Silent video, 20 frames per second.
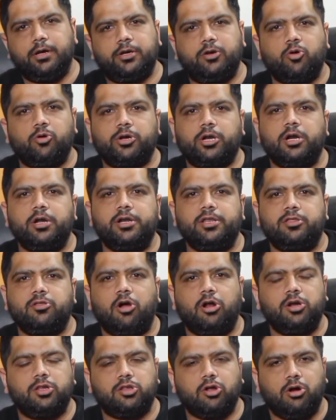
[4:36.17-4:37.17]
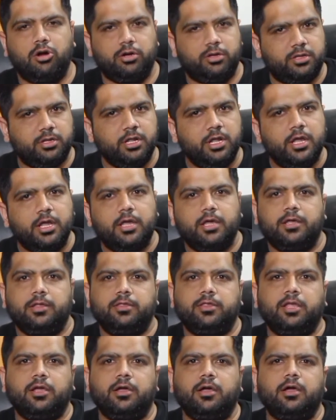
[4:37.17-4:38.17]
total dissolved salts.
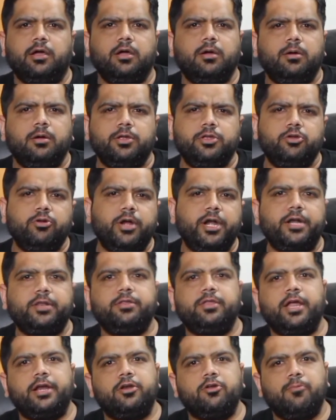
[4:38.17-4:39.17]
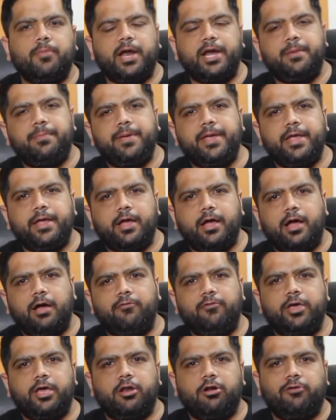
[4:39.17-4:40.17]
The unit that you might be
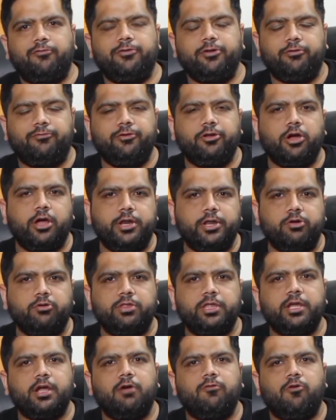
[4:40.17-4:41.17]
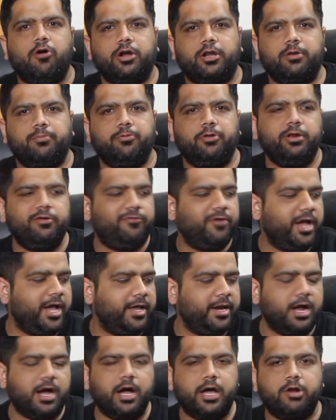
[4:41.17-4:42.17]
aware of if you are using a water
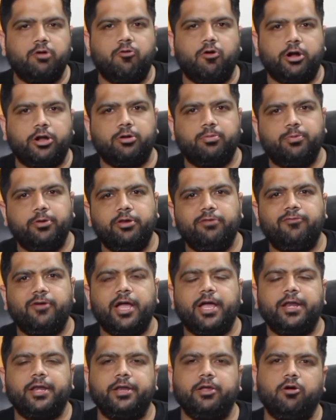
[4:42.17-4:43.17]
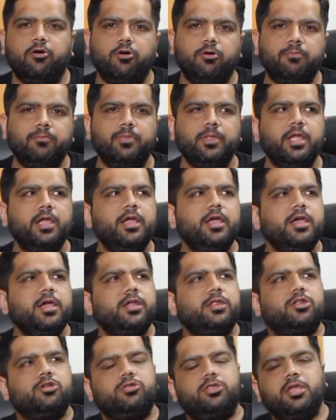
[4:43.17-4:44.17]
purifier, RO water purifier in your home.
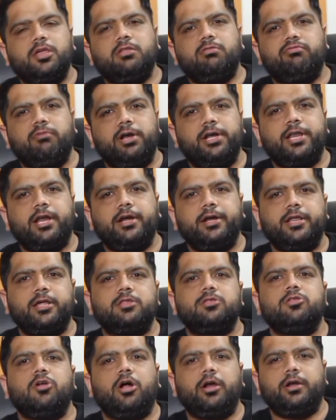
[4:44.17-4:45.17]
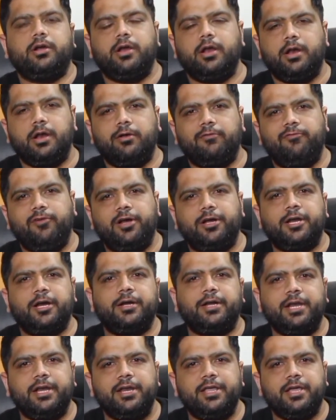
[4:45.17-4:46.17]
So this filter does not filter
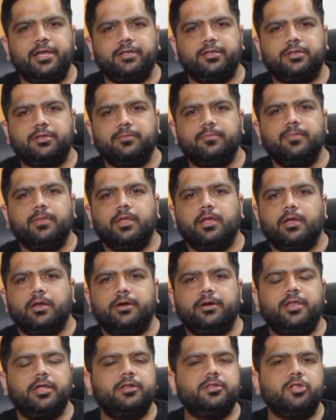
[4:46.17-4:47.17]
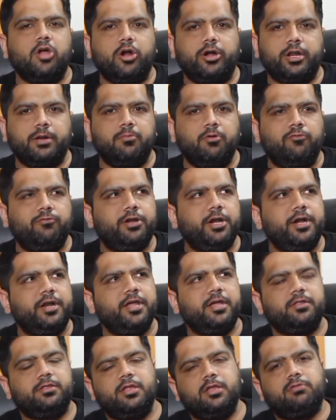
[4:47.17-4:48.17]
TDS. Does not remove
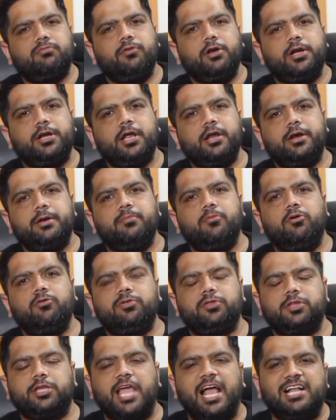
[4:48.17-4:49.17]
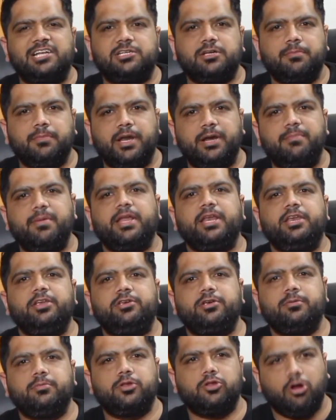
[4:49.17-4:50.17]
TDS. This filter removes calcium and
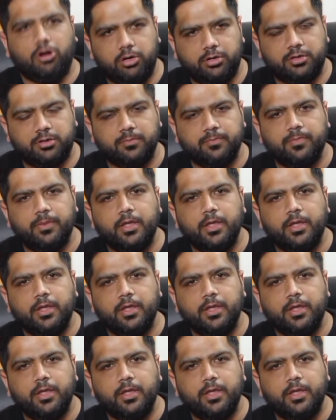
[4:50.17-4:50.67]
magnesium salts.